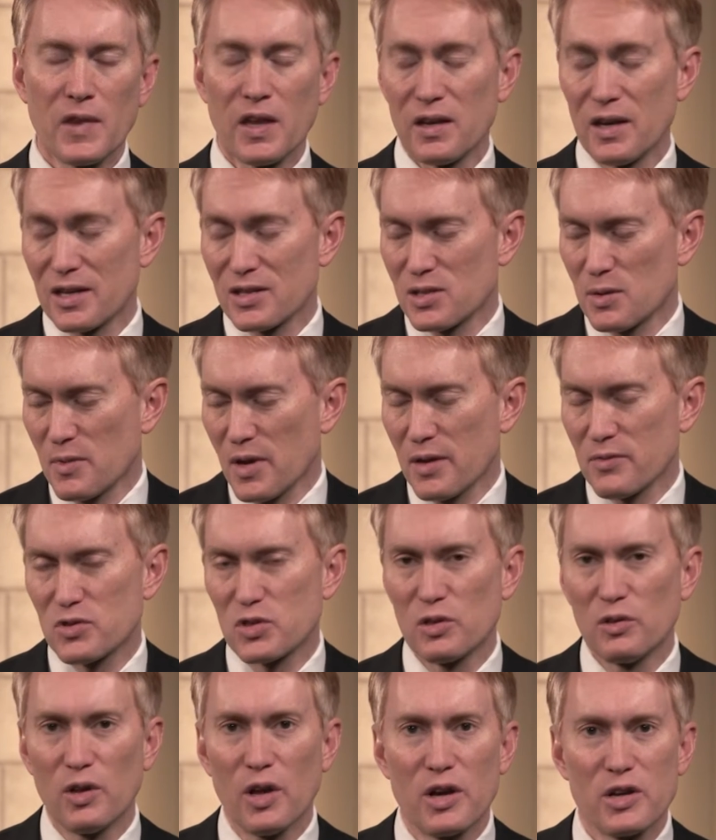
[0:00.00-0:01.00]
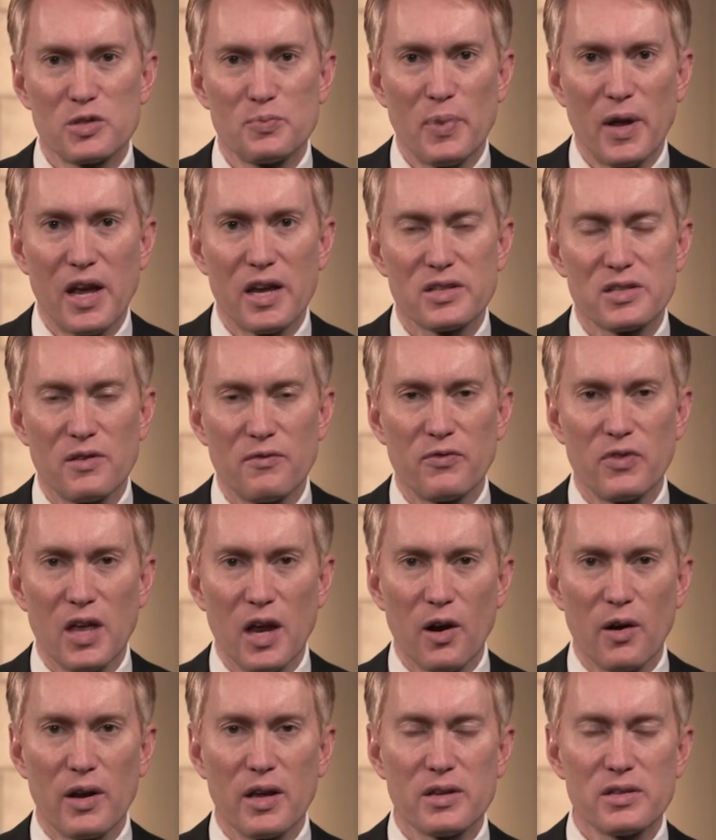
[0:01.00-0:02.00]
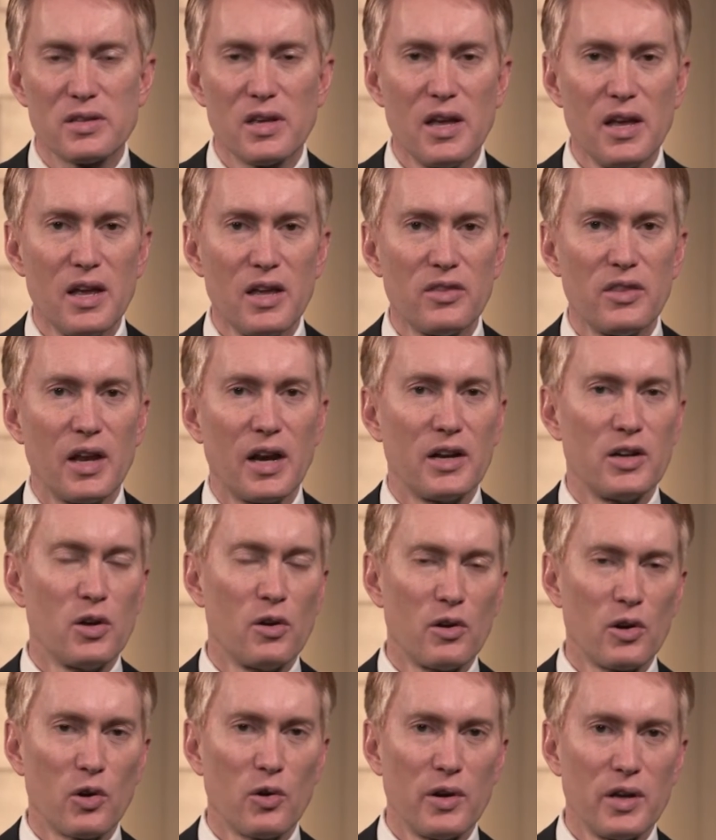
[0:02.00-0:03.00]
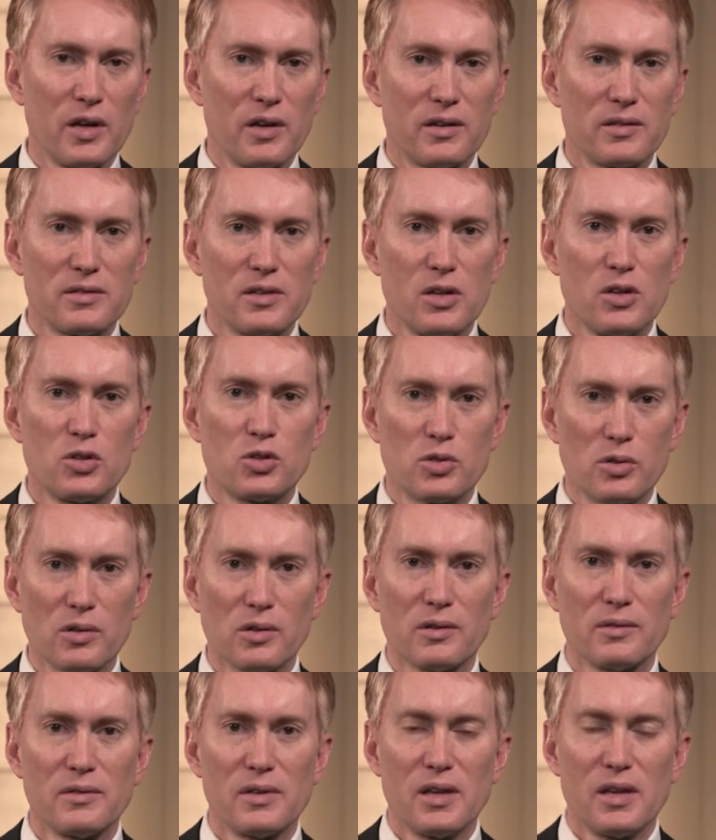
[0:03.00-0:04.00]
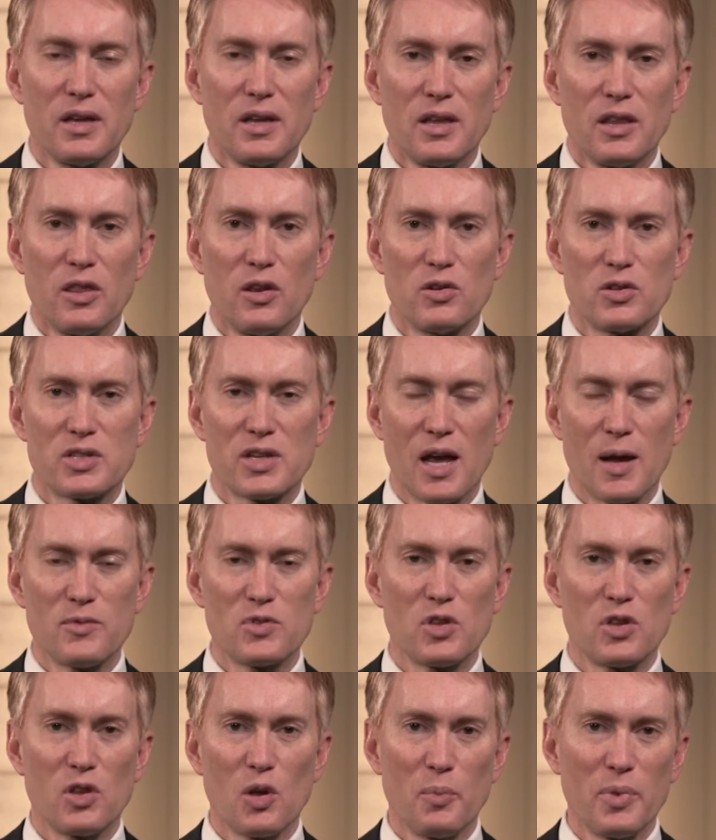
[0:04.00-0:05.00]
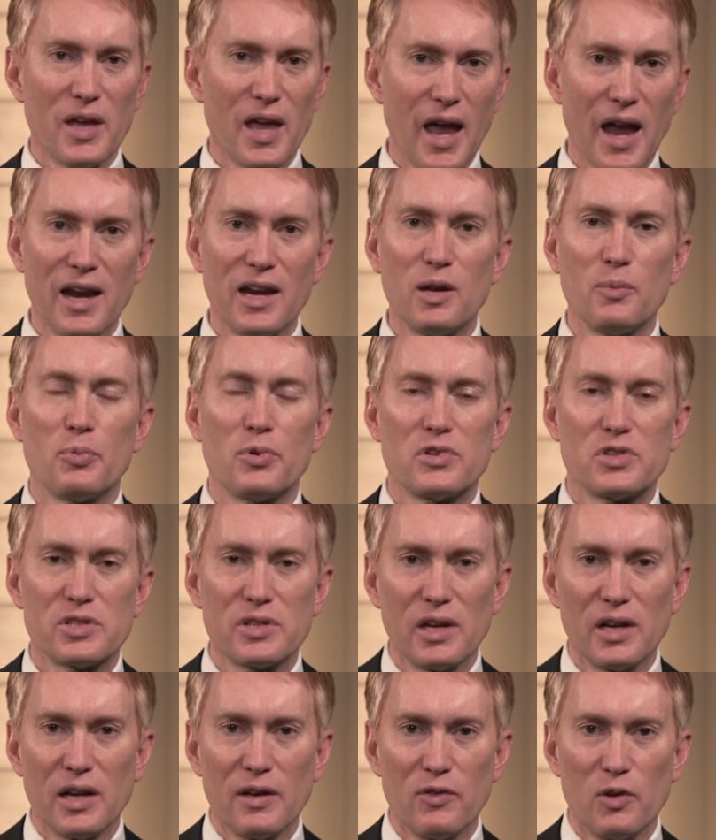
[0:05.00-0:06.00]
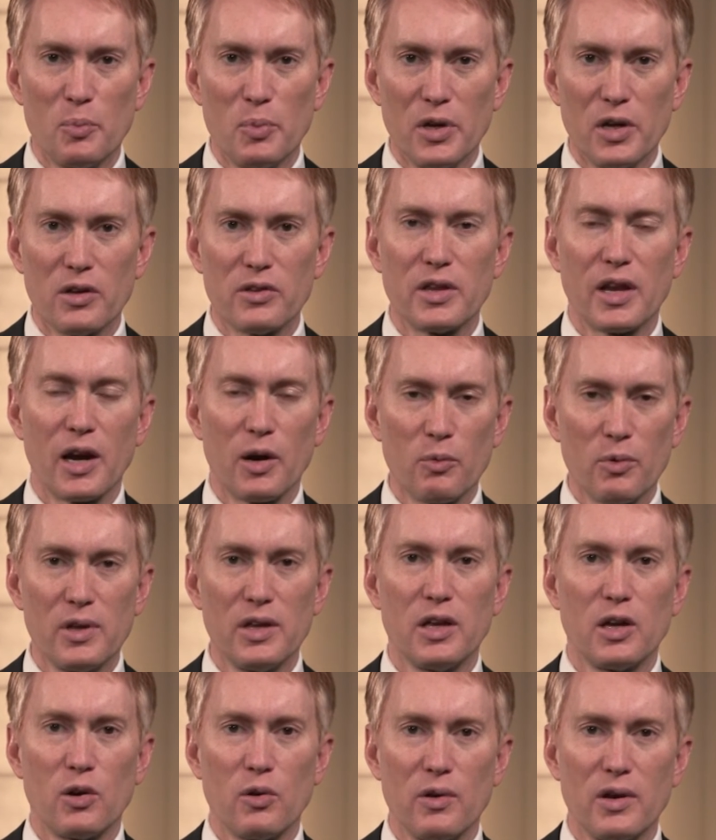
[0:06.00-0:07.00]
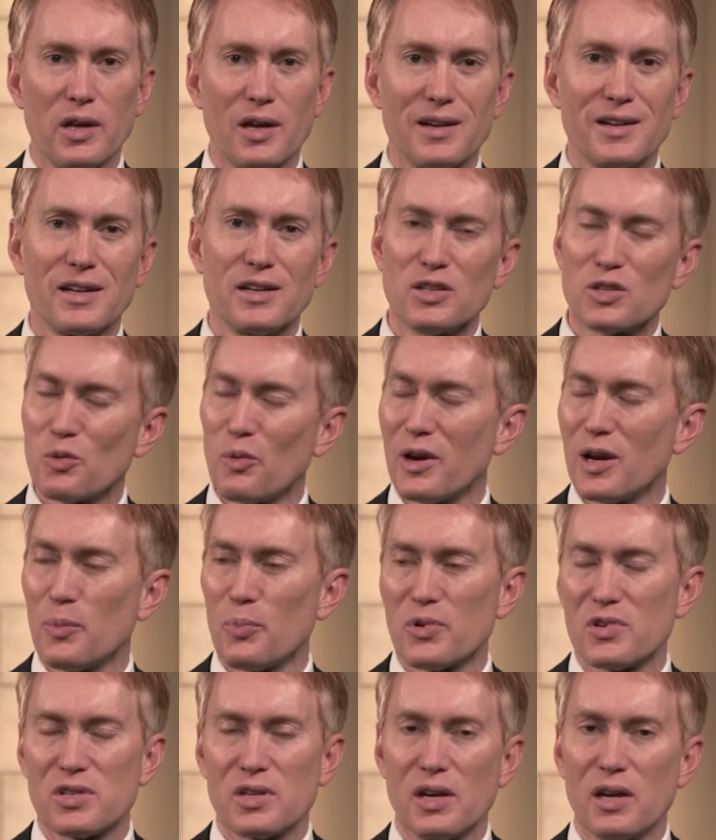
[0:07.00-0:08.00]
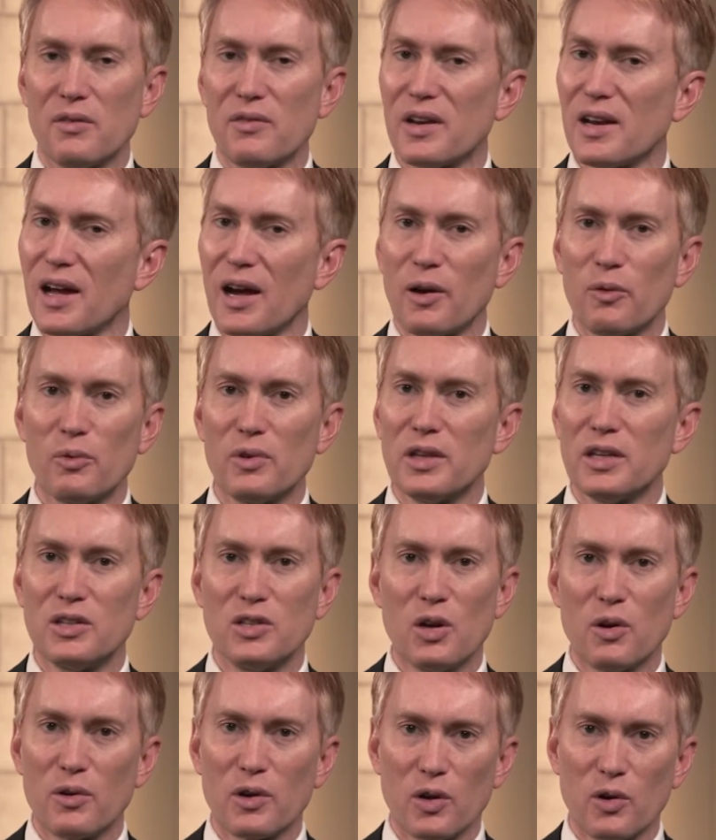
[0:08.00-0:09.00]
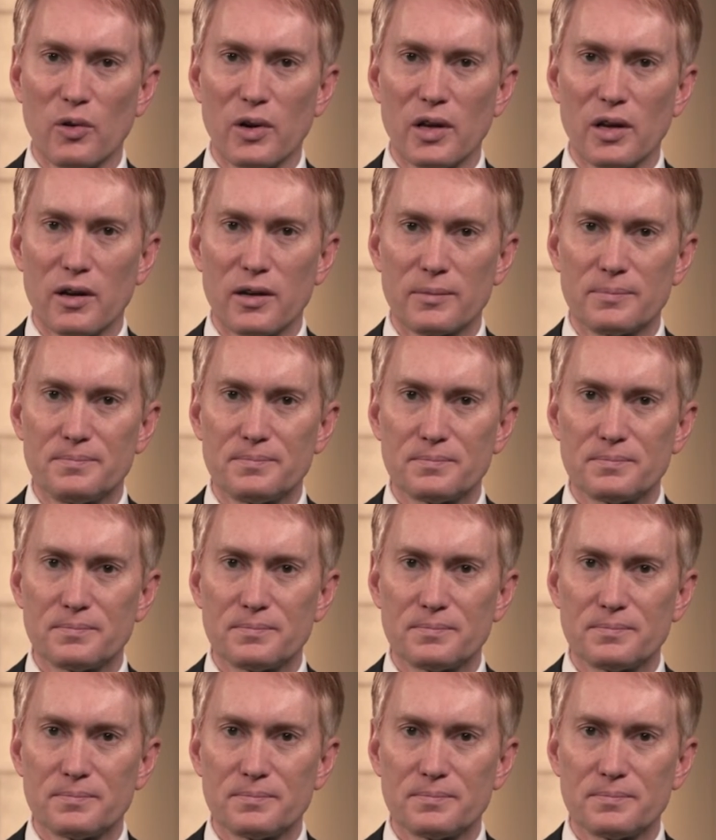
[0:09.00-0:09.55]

Now, sometimes do laws pass of areas that I don't agree on? Sure. There's times that there'll be 80% of a bill that I really agree on and 20% of it I really don't agree on.